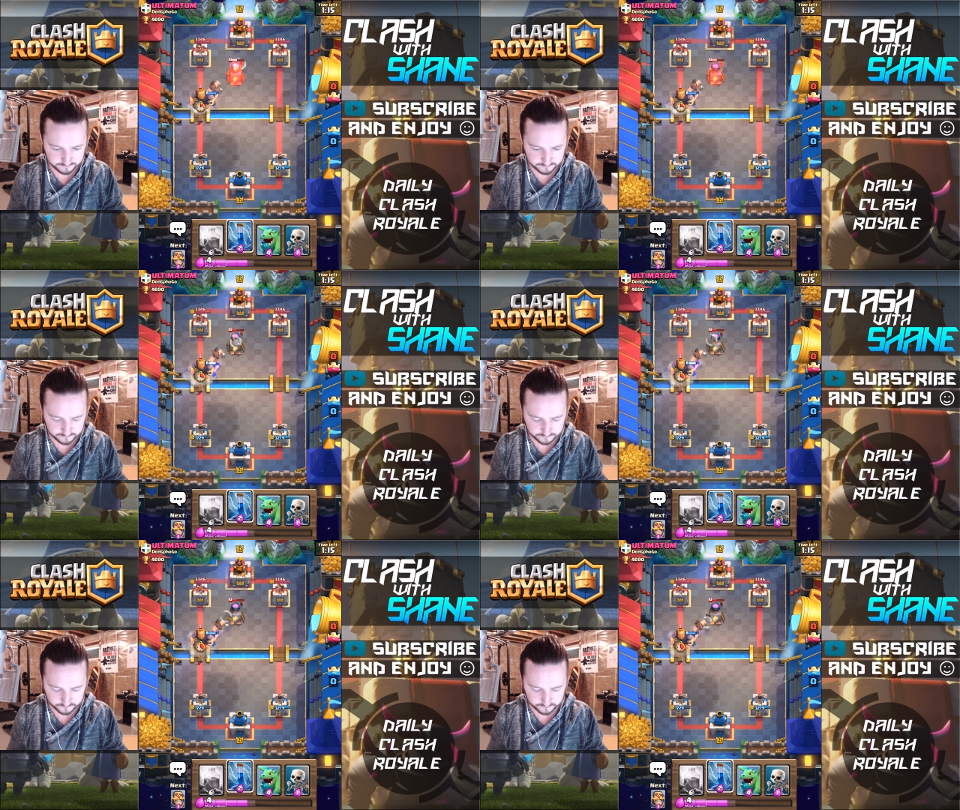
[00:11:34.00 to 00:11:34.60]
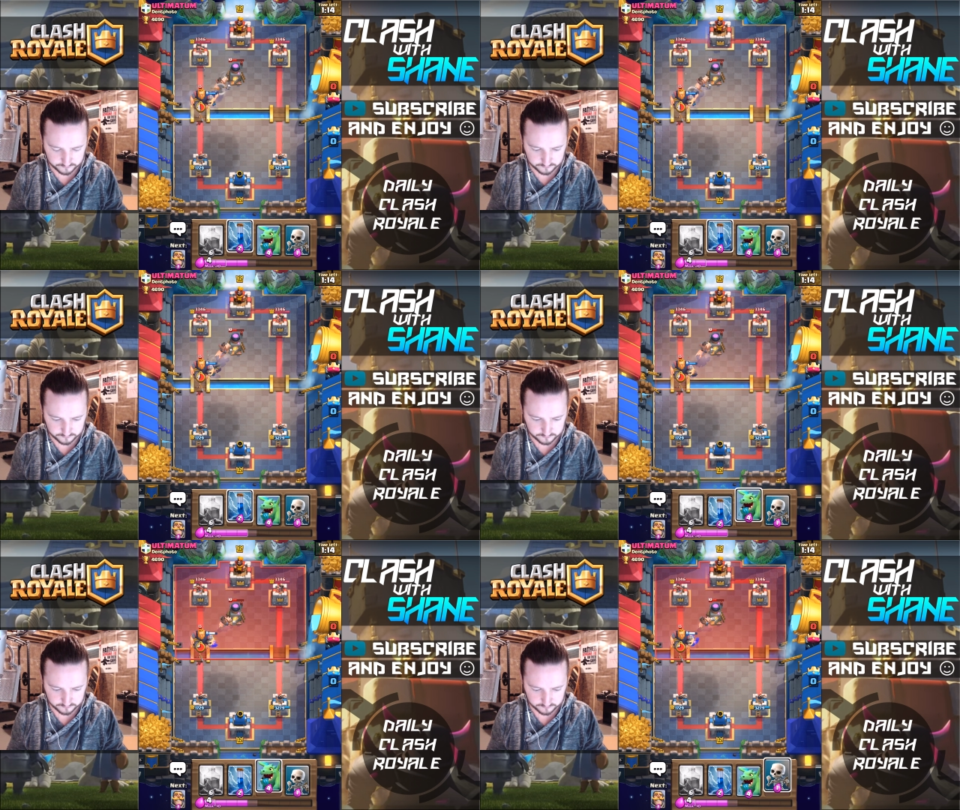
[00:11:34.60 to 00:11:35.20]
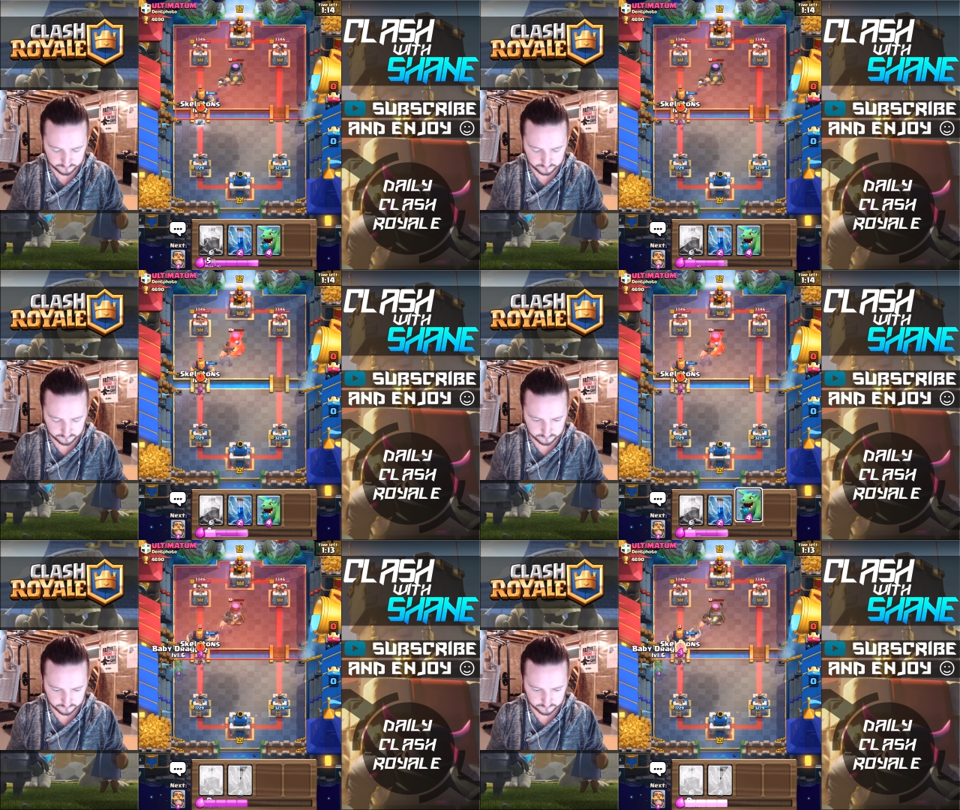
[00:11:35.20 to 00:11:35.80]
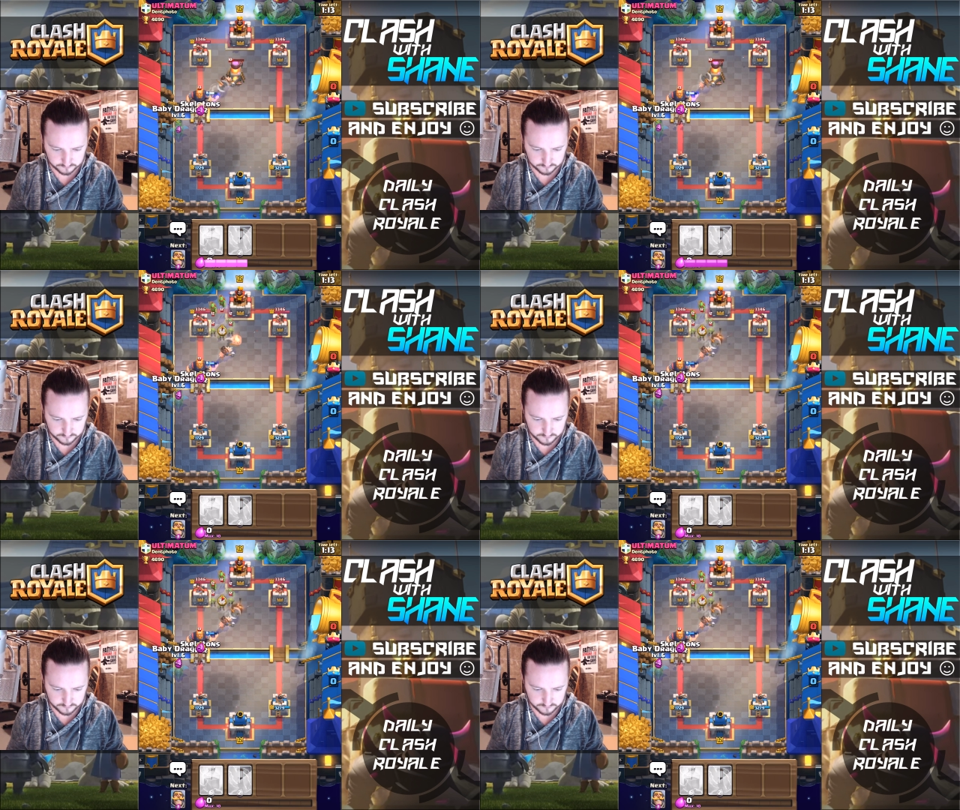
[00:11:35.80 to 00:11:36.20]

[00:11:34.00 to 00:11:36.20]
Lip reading: Nothing is said.